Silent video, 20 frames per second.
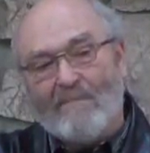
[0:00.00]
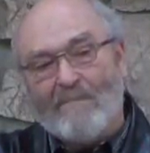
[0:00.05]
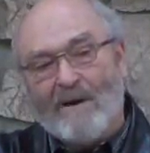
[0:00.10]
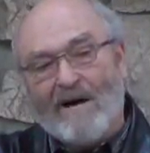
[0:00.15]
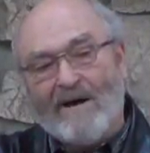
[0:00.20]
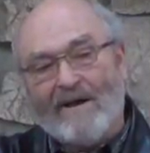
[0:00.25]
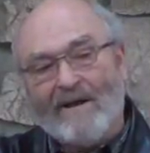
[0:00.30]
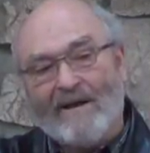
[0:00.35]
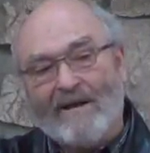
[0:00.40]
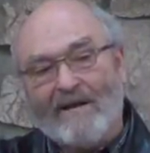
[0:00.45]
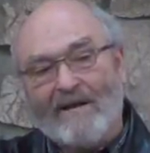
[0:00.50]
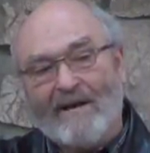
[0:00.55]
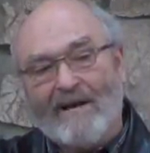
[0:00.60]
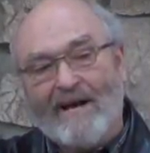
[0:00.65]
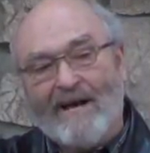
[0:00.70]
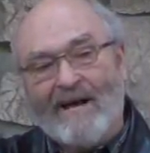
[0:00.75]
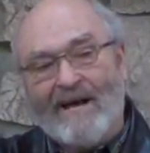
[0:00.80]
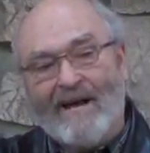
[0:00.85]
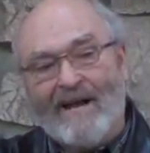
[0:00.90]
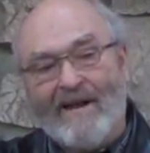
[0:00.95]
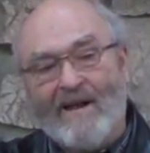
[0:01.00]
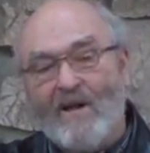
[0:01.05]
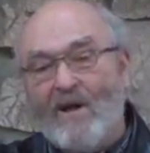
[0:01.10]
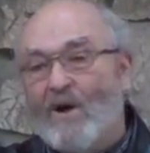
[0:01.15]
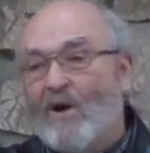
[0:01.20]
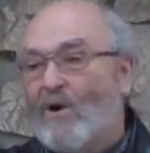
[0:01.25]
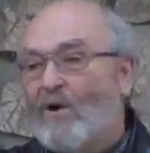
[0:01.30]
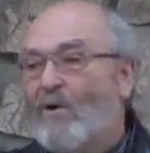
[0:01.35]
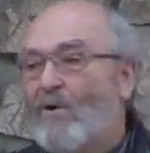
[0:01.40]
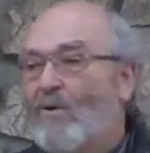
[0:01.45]
about a God
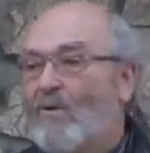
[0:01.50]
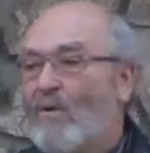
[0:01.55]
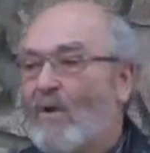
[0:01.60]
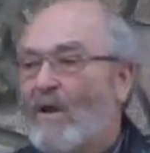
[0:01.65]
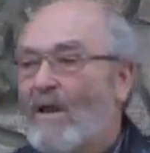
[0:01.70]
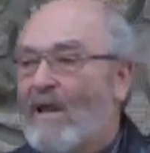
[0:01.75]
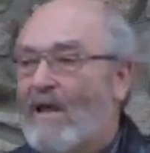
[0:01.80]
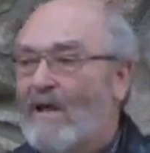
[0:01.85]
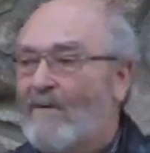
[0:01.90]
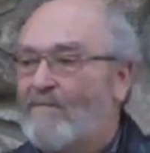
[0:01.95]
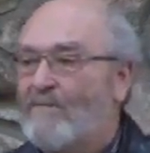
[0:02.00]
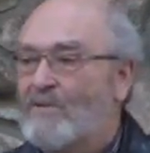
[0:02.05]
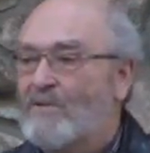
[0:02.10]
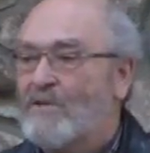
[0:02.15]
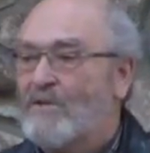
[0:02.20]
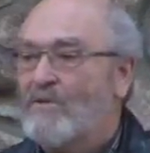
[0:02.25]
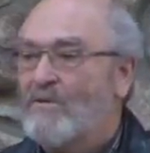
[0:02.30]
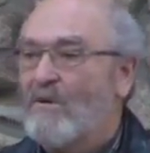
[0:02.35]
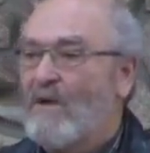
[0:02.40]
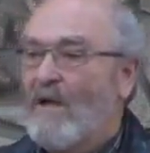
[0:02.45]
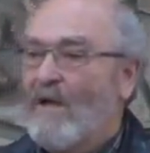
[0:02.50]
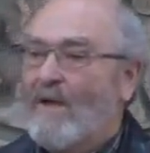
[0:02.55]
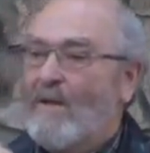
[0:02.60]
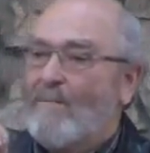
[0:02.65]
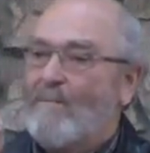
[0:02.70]
who loves you